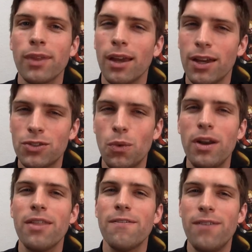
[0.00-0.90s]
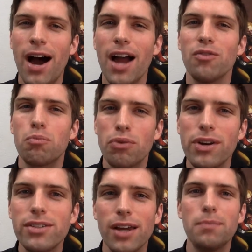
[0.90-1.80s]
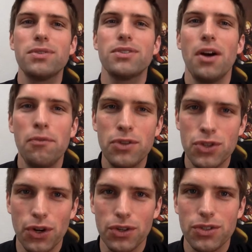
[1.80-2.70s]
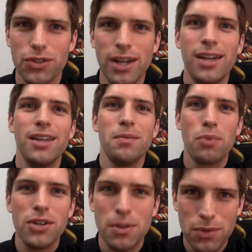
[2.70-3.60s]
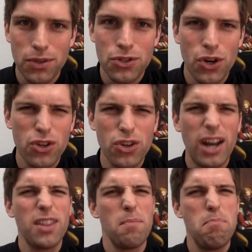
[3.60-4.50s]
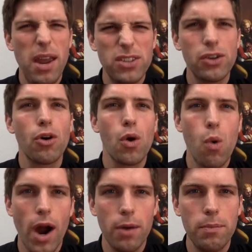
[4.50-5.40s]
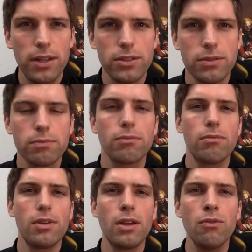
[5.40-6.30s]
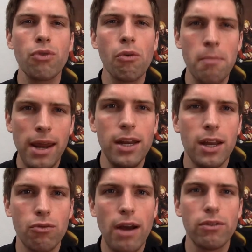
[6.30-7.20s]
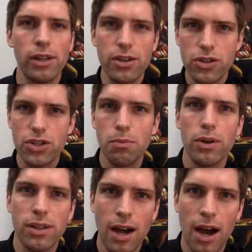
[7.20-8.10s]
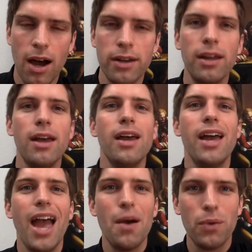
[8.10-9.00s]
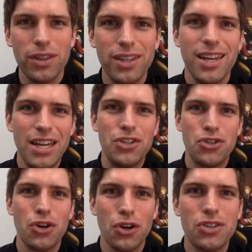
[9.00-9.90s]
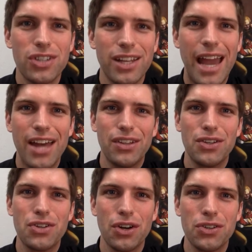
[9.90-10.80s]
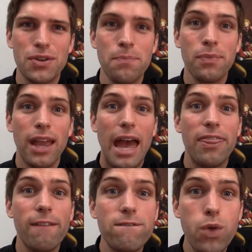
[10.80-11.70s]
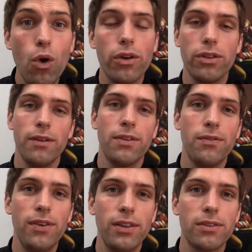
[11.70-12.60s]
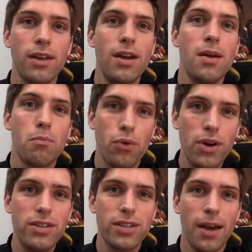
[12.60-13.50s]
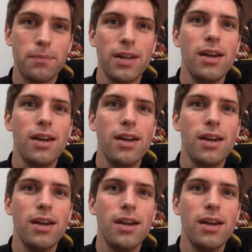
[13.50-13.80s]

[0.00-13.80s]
it's one of the 5 precepts of the church. Precepts of the church are kind of the basic requirements for remaining in right relationship with God and with His church, the Catholic Church. And the 4th of the 5th precept